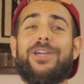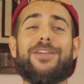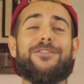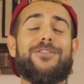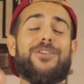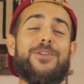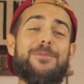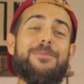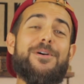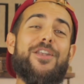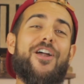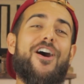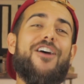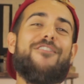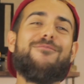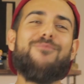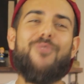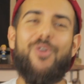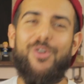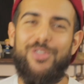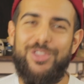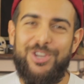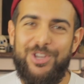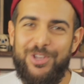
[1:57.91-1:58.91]
if you bit off
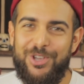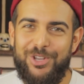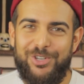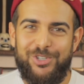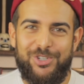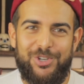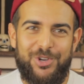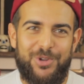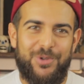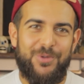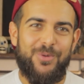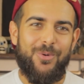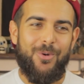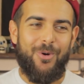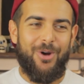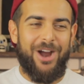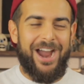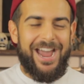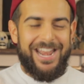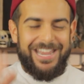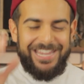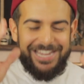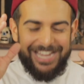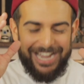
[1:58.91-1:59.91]
more than you could chew or
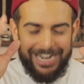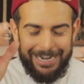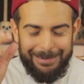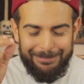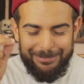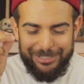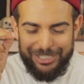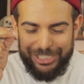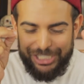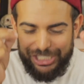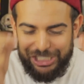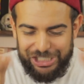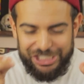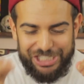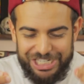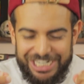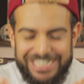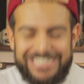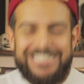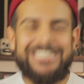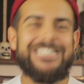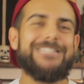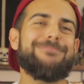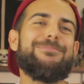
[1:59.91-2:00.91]
had a come to
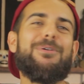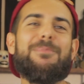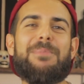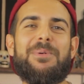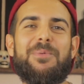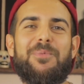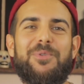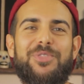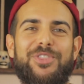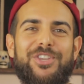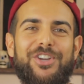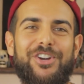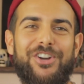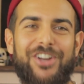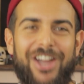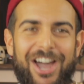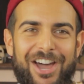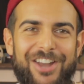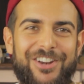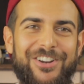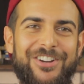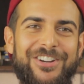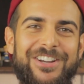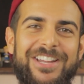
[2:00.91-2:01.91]
Jesus moment with your
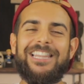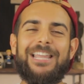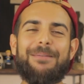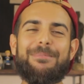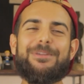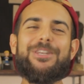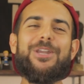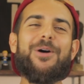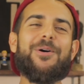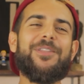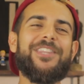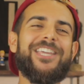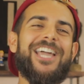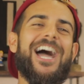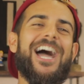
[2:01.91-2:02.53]
cutter, let me know in the